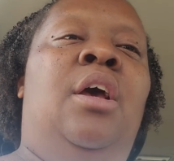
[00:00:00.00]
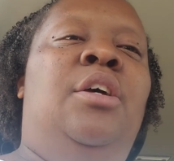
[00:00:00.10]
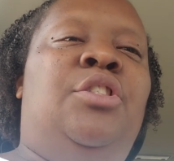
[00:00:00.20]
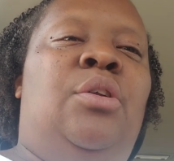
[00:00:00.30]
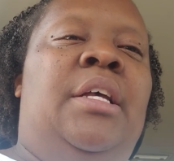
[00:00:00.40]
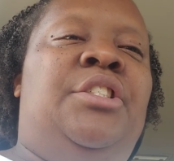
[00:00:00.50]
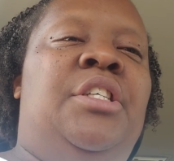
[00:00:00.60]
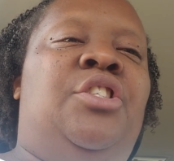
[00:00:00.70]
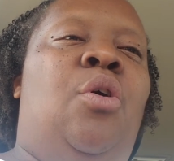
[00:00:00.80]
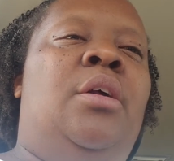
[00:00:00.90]
So let's
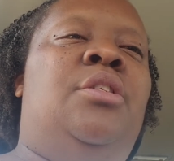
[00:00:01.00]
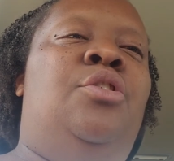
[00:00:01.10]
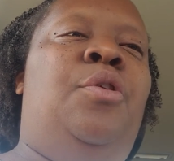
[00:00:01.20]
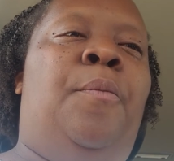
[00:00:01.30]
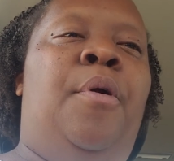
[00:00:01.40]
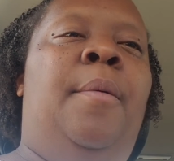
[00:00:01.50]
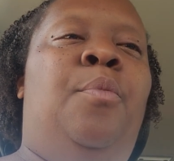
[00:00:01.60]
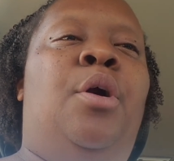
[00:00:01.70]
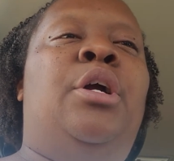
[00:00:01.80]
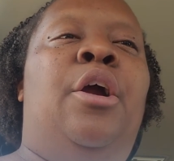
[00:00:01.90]
just start to do the prep
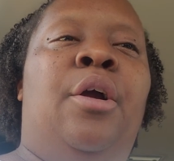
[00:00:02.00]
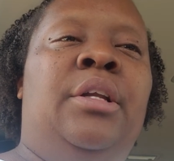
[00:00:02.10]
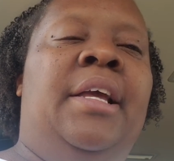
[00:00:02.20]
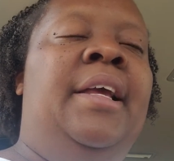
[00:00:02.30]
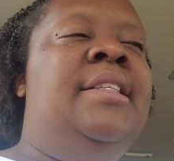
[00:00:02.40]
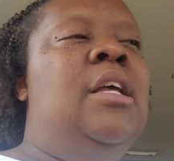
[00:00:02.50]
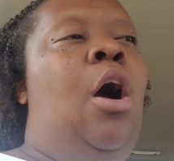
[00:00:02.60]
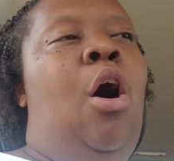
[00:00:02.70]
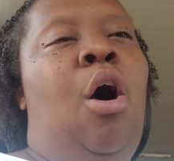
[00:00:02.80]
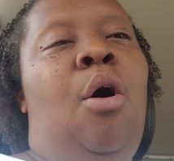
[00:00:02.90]
work early. It's
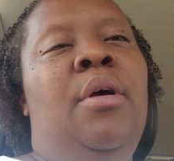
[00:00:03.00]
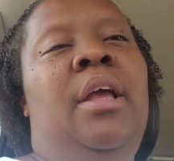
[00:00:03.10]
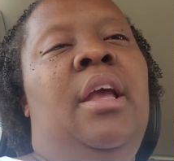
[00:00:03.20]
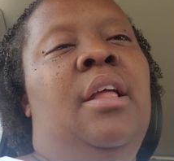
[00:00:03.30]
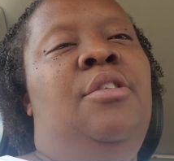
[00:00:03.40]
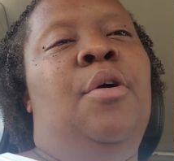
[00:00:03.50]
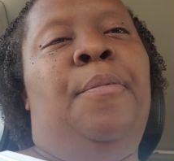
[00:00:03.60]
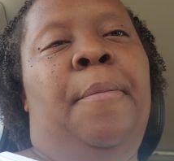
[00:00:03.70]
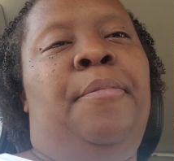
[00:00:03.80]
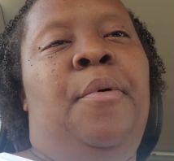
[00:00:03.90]
all in your
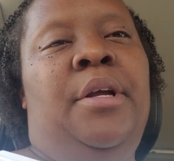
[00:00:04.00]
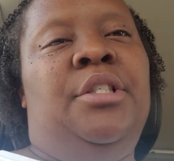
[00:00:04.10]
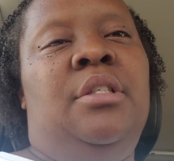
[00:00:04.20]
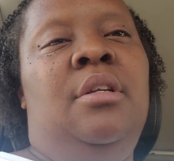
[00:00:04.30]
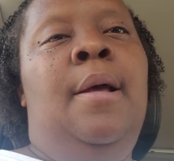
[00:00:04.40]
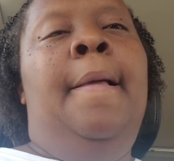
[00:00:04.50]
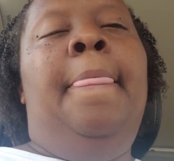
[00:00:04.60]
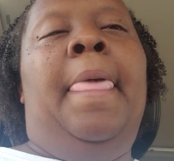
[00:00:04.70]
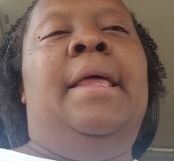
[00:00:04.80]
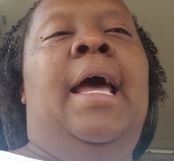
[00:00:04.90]
preparation.
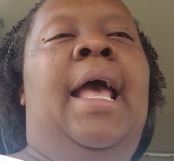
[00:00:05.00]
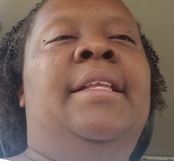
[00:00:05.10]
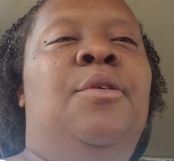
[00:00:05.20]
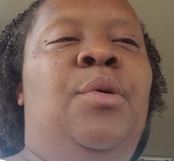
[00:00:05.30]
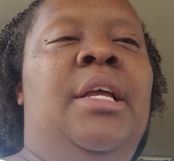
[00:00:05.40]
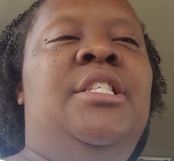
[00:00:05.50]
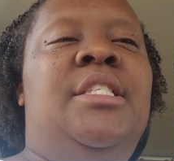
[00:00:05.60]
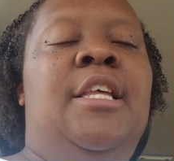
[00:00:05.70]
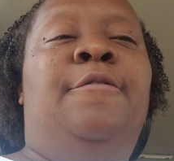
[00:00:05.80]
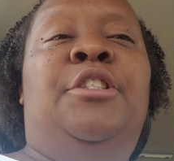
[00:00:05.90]
And I had to really
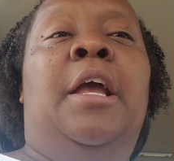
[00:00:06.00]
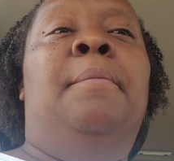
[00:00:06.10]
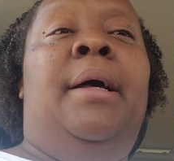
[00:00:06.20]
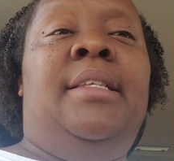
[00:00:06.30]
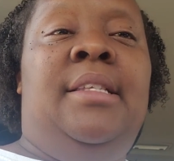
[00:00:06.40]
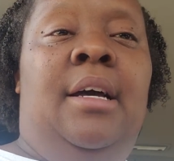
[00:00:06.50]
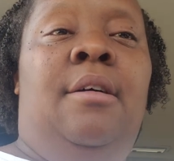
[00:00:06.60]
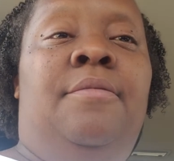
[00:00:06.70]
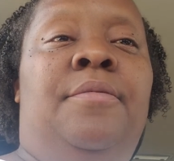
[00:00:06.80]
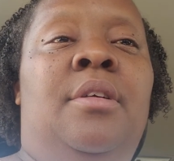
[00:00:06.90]
self-check myself.